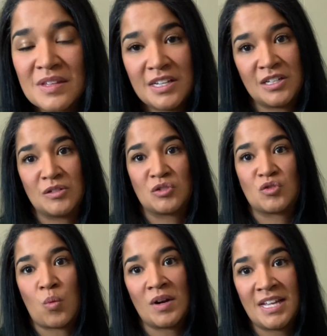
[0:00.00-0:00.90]
you know,
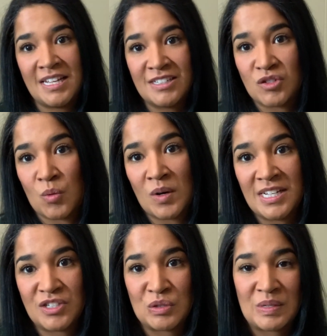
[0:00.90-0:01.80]

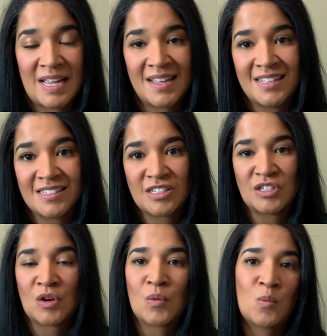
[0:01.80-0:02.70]
22 days, you
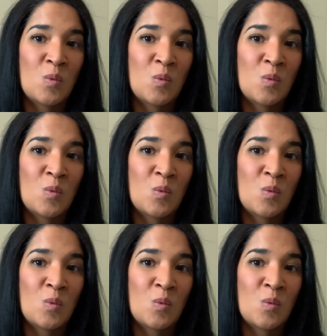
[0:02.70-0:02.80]
know,